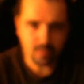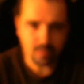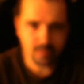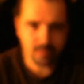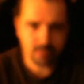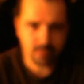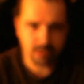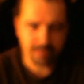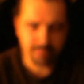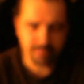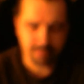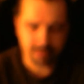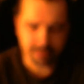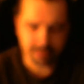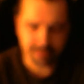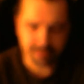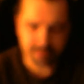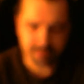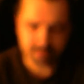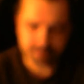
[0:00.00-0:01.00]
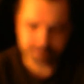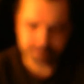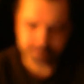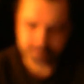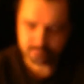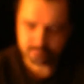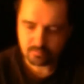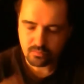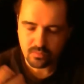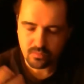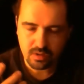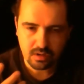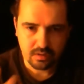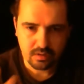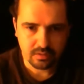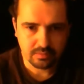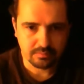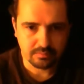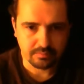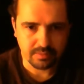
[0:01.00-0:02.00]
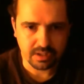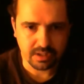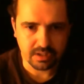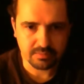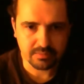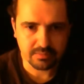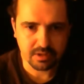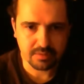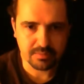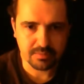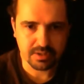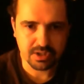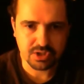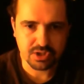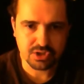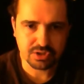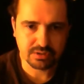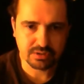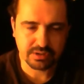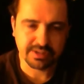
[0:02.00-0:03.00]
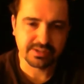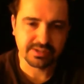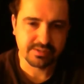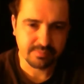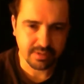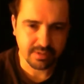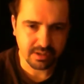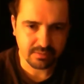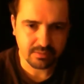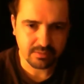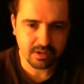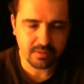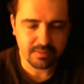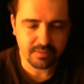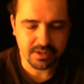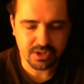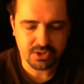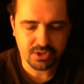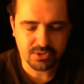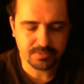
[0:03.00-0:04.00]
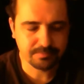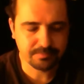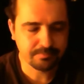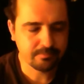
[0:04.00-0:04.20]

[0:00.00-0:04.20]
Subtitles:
Light body, medium carbonation, light to medium carbonation,